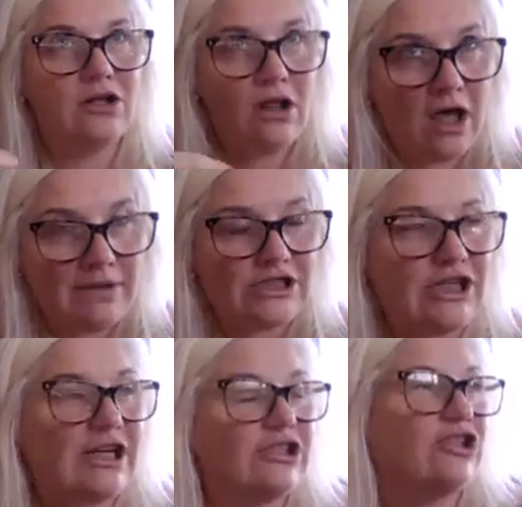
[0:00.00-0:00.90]
climate
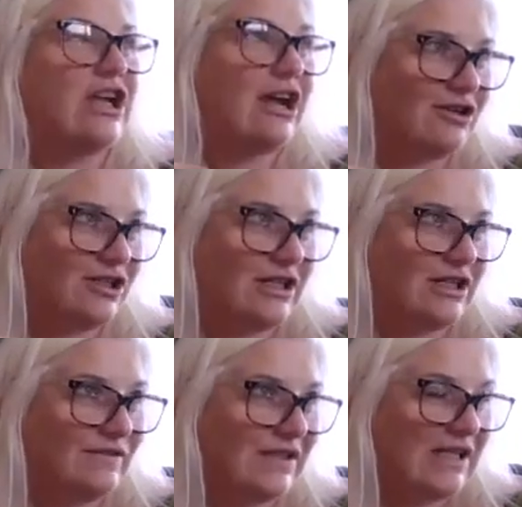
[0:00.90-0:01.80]
change
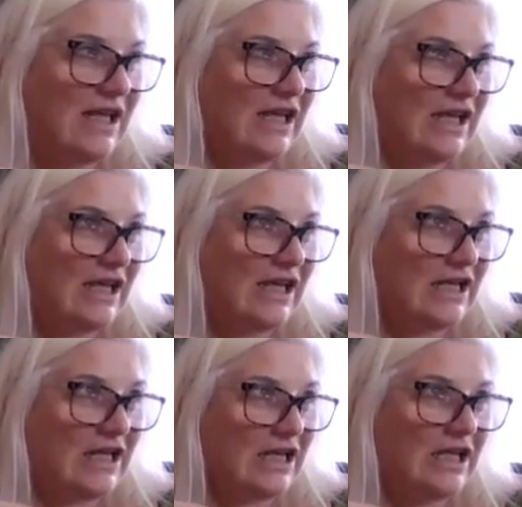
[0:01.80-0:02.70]
narratives,
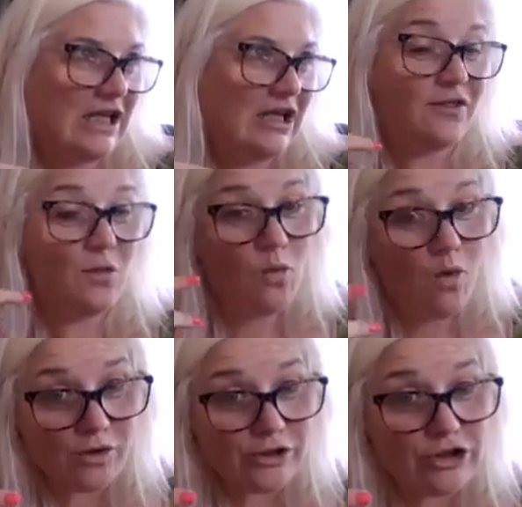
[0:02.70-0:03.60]
in the
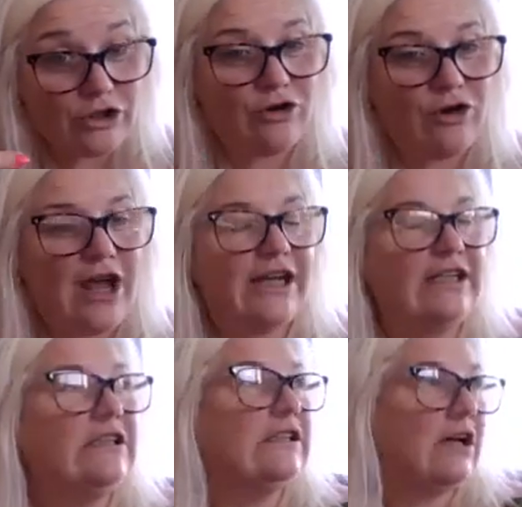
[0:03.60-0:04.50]
war in
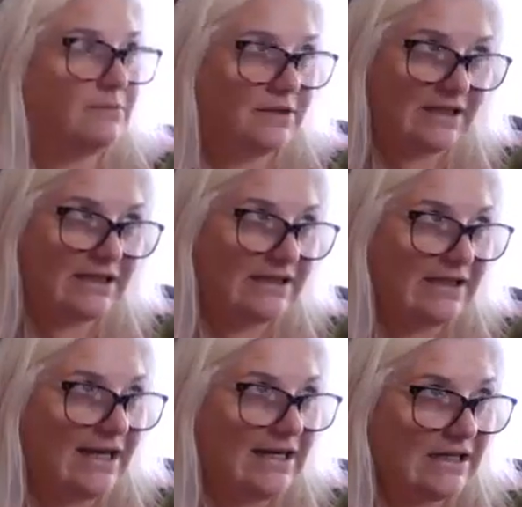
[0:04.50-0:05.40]
Ukraine. I'm just going to
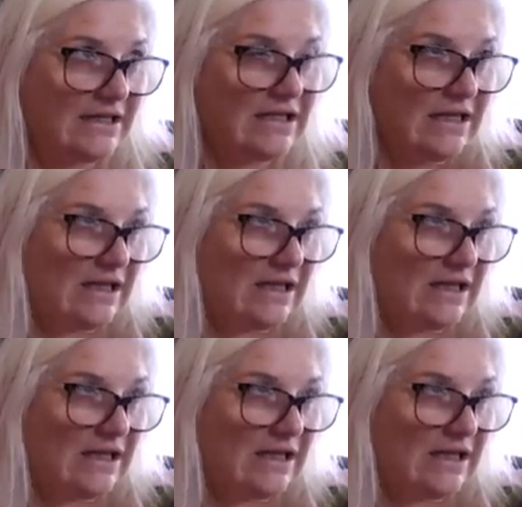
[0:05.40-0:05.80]
say it.